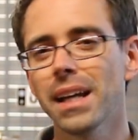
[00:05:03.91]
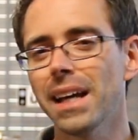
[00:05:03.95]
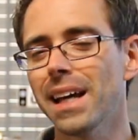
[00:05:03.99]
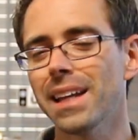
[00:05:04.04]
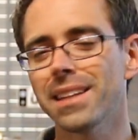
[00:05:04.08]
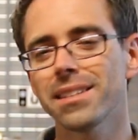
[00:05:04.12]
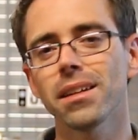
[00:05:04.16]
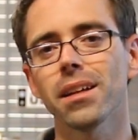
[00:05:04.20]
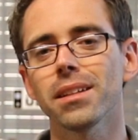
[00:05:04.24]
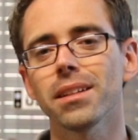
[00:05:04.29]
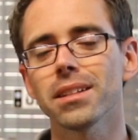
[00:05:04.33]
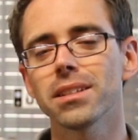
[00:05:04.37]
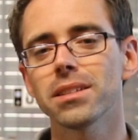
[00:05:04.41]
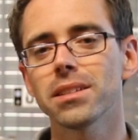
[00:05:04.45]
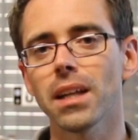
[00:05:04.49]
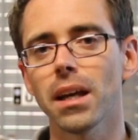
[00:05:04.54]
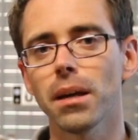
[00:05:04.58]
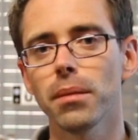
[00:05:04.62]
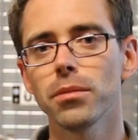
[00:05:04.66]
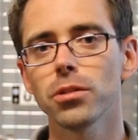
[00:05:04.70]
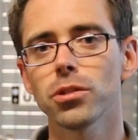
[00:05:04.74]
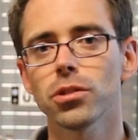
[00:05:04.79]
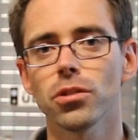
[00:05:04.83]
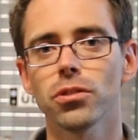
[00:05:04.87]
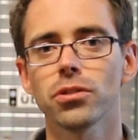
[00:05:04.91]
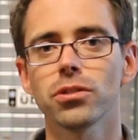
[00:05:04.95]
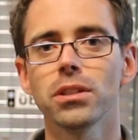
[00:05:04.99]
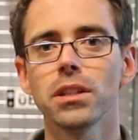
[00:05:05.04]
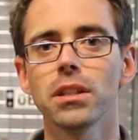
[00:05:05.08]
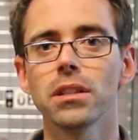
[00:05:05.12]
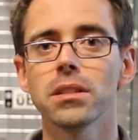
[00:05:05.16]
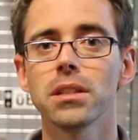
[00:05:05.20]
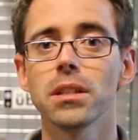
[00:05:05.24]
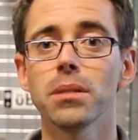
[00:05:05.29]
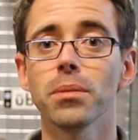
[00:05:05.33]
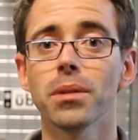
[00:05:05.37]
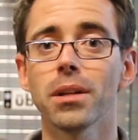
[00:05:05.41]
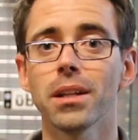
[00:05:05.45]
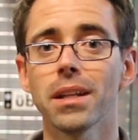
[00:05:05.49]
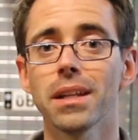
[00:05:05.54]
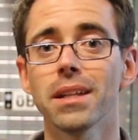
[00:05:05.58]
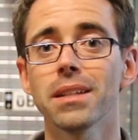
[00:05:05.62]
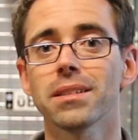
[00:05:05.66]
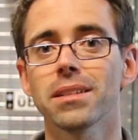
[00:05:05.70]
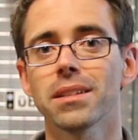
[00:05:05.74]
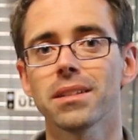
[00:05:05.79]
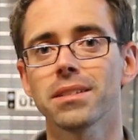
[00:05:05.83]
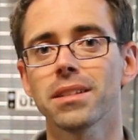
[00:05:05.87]
It's the same as your CC, but it
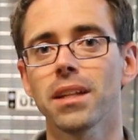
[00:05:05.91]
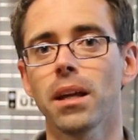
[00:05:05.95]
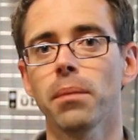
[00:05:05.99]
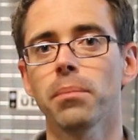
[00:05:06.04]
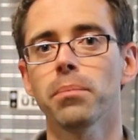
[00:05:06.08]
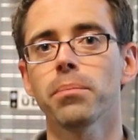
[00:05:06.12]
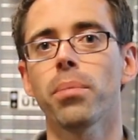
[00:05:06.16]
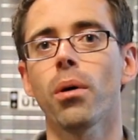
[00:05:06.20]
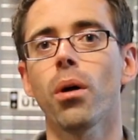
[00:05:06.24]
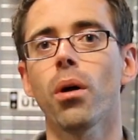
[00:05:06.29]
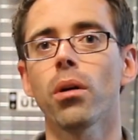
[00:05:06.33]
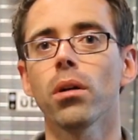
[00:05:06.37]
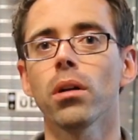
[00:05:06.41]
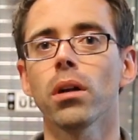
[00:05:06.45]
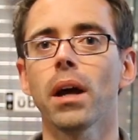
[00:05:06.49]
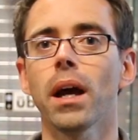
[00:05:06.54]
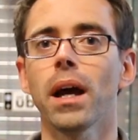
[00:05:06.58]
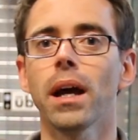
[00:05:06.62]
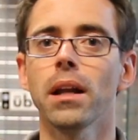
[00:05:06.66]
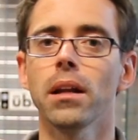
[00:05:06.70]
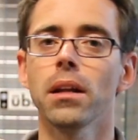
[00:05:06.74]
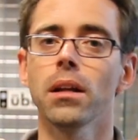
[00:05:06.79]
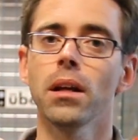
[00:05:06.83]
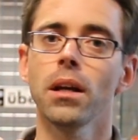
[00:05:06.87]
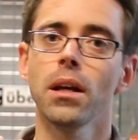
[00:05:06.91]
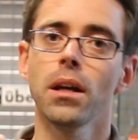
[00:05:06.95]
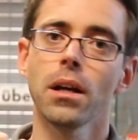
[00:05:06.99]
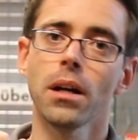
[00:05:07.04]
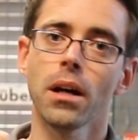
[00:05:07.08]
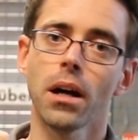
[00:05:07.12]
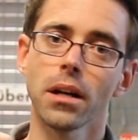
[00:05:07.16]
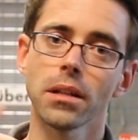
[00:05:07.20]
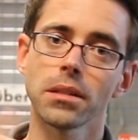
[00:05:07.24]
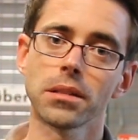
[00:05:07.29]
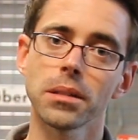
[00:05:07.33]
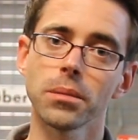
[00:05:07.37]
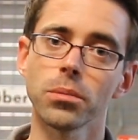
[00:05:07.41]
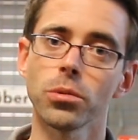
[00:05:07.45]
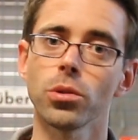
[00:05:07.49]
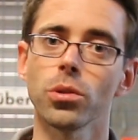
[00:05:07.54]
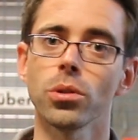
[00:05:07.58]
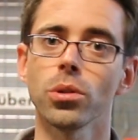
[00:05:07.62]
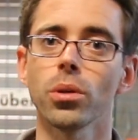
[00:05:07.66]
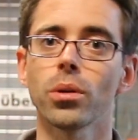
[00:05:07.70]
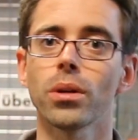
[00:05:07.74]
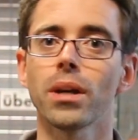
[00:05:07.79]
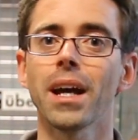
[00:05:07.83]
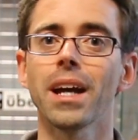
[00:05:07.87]
is the same part and a
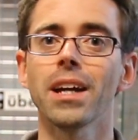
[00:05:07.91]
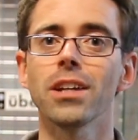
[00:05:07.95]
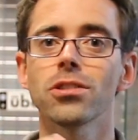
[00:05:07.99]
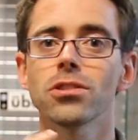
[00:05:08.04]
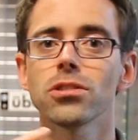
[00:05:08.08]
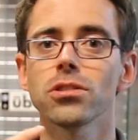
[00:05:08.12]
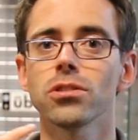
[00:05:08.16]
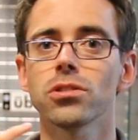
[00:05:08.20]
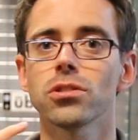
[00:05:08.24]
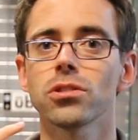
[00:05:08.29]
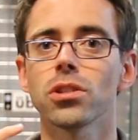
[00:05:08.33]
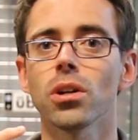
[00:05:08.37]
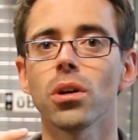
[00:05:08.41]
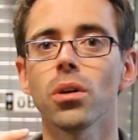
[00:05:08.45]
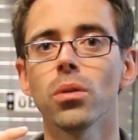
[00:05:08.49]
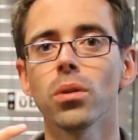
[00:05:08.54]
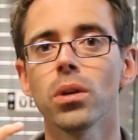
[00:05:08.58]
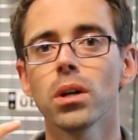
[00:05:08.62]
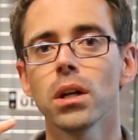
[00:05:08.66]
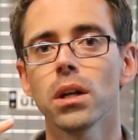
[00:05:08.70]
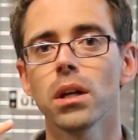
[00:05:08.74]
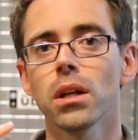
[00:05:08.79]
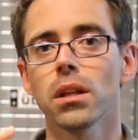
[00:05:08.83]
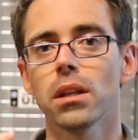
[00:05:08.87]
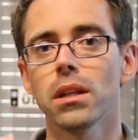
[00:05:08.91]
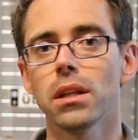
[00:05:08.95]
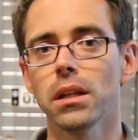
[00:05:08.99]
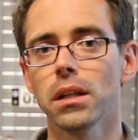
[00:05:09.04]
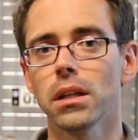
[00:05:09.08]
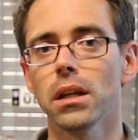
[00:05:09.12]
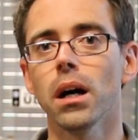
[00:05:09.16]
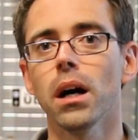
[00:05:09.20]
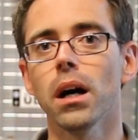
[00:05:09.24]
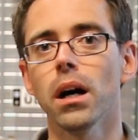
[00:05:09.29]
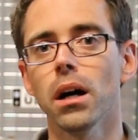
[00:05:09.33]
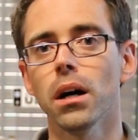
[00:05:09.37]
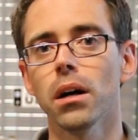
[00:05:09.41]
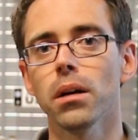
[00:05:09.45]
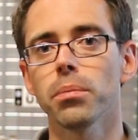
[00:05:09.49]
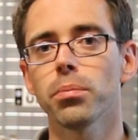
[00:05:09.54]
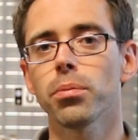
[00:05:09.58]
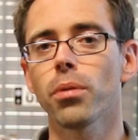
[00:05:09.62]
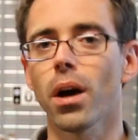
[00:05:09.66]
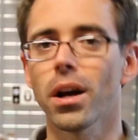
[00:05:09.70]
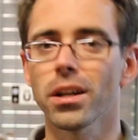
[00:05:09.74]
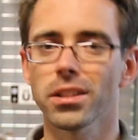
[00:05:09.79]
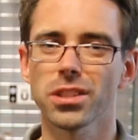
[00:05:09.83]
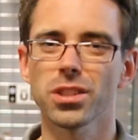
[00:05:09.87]
similar location, so the
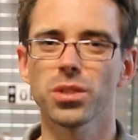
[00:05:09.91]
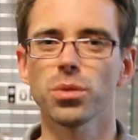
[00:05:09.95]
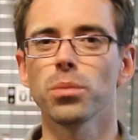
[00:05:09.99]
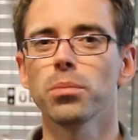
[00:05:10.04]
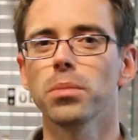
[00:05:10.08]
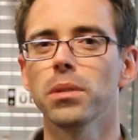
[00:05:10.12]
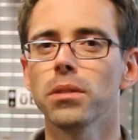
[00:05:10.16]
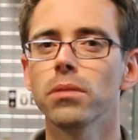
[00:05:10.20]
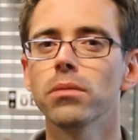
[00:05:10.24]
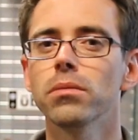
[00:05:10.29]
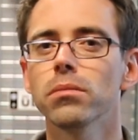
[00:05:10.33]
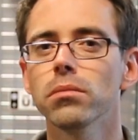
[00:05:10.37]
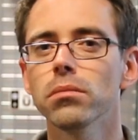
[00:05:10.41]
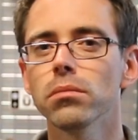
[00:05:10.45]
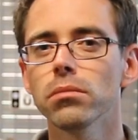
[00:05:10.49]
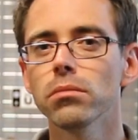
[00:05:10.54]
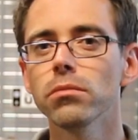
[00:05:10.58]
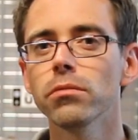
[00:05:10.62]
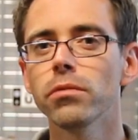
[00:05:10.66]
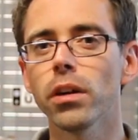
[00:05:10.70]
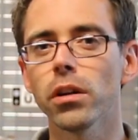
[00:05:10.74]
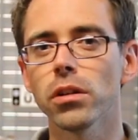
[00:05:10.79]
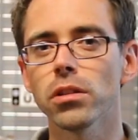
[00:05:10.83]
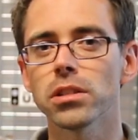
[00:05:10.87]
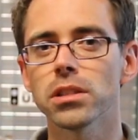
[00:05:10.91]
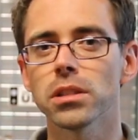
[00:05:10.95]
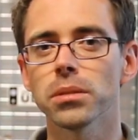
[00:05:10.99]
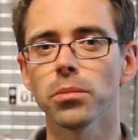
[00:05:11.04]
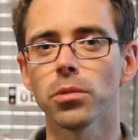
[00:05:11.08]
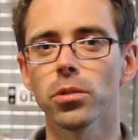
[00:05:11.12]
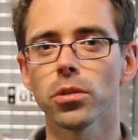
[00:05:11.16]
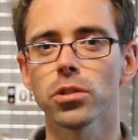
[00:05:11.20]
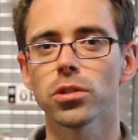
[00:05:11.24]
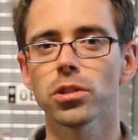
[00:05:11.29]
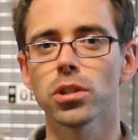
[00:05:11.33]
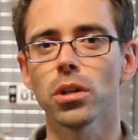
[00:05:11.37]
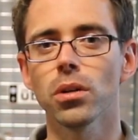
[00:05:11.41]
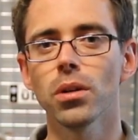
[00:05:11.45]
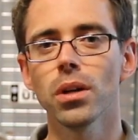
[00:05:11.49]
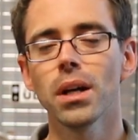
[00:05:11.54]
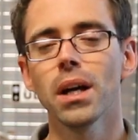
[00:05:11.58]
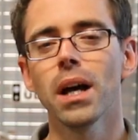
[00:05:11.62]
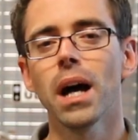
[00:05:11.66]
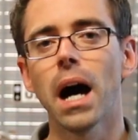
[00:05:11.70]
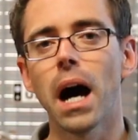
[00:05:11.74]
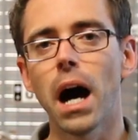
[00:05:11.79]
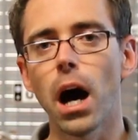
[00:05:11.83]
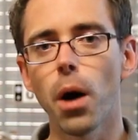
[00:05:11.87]
process would be very similar. So
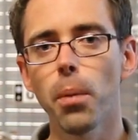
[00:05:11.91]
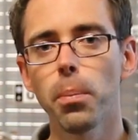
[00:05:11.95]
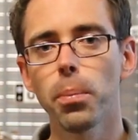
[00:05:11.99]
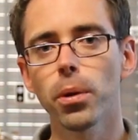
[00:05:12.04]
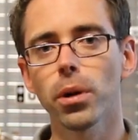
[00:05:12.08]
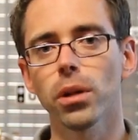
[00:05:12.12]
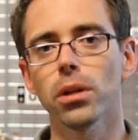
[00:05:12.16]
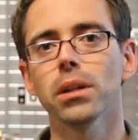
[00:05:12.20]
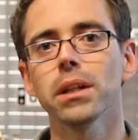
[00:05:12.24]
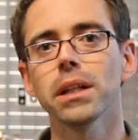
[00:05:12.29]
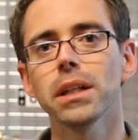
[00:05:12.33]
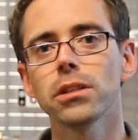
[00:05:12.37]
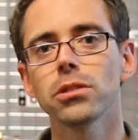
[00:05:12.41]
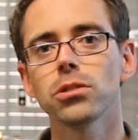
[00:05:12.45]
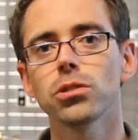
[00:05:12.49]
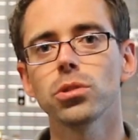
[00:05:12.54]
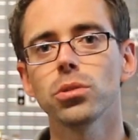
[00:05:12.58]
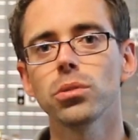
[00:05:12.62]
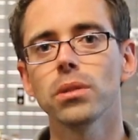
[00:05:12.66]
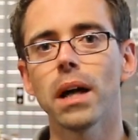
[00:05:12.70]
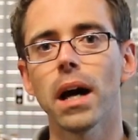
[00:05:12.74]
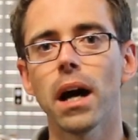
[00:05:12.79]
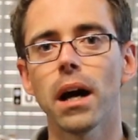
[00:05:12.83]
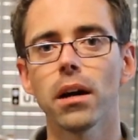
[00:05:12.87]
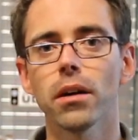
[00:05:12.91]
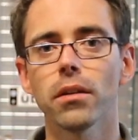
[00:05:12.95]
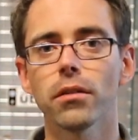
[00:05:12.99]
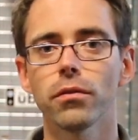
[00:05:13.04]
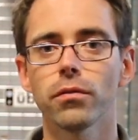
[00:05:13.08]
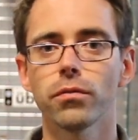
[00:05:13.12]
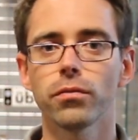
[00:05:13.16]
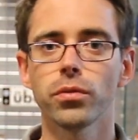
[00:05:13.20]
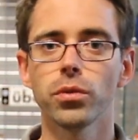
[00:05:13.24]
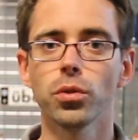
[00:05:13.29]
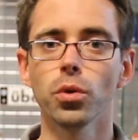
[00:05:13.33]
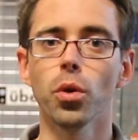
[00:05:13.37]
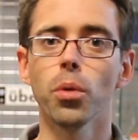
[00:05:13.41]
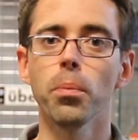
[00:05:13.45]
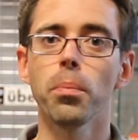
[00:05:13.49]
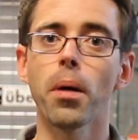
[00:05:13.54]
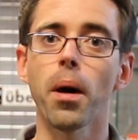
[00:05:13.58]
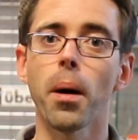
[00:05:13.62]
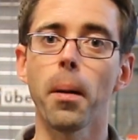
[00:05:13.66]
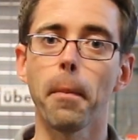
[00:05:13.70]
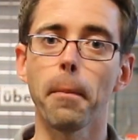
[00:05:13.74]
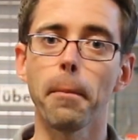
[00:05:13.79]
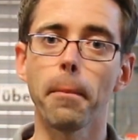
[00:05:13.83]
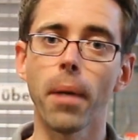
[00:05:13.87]
I'll put a link to that fuel
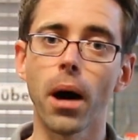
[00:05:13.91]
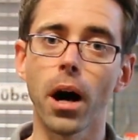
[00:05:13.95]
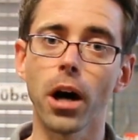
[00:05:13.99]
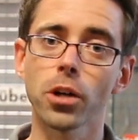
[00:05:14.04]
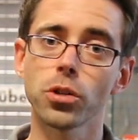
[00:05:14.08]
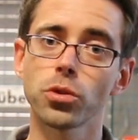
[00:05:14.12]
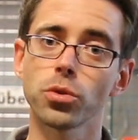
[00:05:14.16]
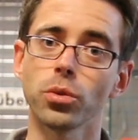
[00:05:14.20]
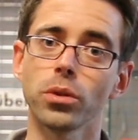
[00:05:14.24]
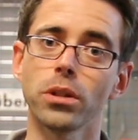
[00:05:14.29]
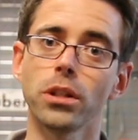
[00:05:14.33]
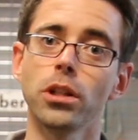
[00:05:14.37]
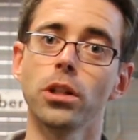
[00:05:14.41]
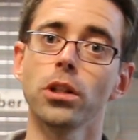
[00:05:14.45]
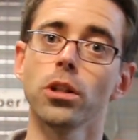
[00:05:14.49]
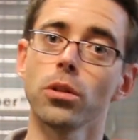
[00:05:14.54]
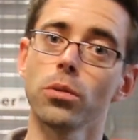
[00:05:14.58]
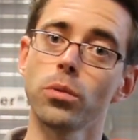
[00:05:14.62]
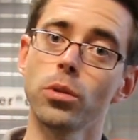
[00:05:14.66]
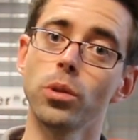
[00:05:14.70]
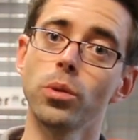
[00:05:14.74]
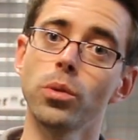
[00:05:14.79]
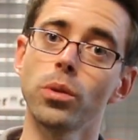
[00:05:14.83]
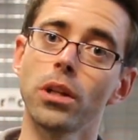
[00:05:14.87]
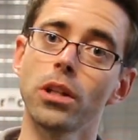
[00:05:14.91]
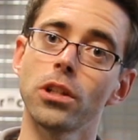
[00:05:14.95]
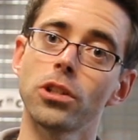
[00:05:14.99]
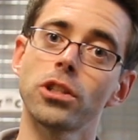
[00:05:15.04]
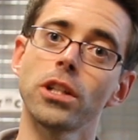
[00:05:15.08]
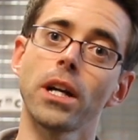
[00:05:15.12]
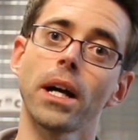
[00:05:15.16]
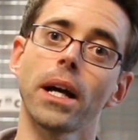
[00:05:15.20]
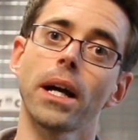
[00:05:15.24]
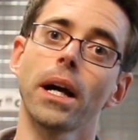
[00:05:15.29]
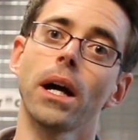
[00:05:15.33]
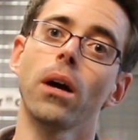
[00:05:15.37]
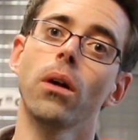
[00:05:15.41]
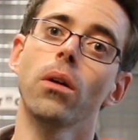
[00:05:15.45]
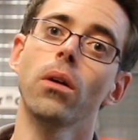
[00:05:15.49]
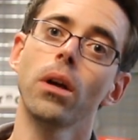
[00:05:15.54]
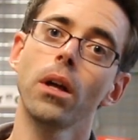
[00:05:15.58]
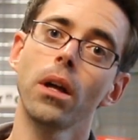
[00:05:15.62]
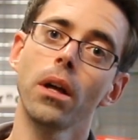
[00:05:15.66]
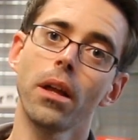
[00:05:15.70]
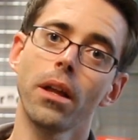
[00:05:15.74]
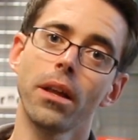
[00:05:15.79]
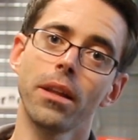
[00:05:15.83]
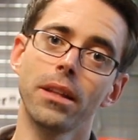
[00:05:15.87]
pump module here where you can check out
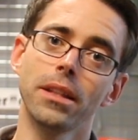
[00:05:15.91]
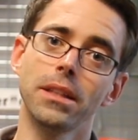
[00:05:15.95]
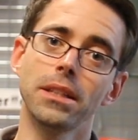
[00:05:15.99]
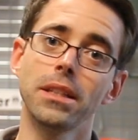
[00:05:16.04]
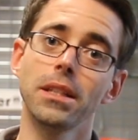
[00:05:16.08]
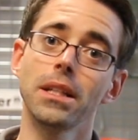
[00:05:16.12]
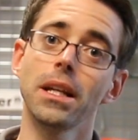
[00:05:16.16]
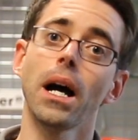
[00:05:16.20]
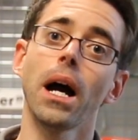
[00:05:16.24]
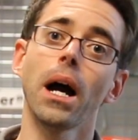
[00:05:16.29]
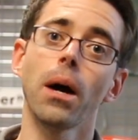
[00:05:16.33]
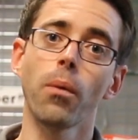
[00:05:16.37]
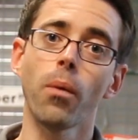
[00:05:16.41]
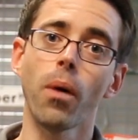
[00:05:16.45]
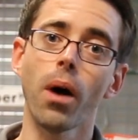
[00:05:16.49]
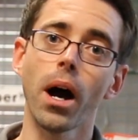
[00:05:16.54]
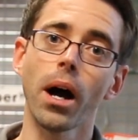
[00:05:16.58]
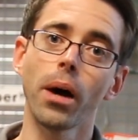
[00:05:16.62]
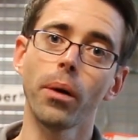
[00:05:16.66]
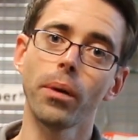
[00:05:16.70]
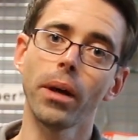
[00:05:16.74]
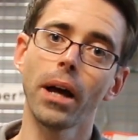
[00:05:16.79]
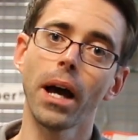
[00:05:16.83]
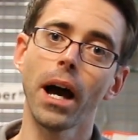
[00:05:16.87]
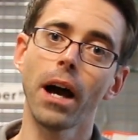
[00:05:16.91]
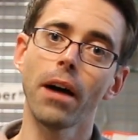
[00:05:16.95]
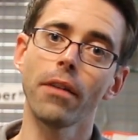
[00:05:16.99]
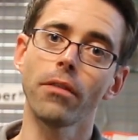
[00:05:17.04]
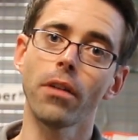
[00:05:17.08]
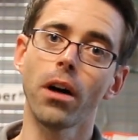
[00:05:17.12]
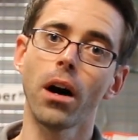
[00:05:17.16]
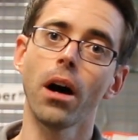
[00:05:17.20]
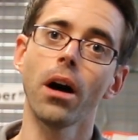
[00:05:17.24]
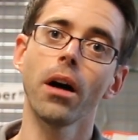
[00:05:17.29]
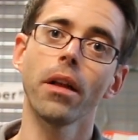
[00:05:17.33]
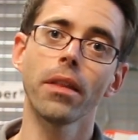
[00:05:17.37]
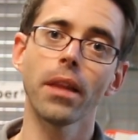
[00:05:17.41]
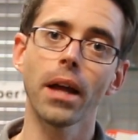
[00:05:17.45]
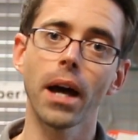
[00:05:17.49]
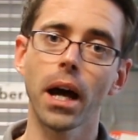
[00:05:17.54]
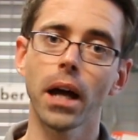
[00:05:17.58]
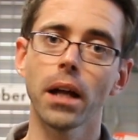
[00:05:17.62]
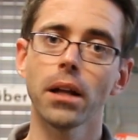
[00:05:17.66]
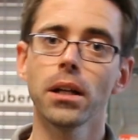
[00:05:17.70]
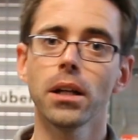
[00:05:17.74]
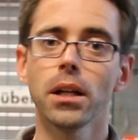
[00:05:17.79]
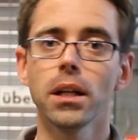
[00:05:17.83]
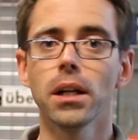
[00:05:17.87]
the DIY we have on
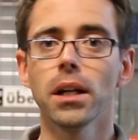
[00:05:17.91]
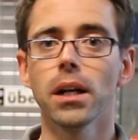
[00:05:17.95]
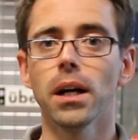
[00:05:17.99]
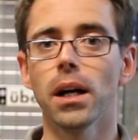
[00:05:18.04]
that.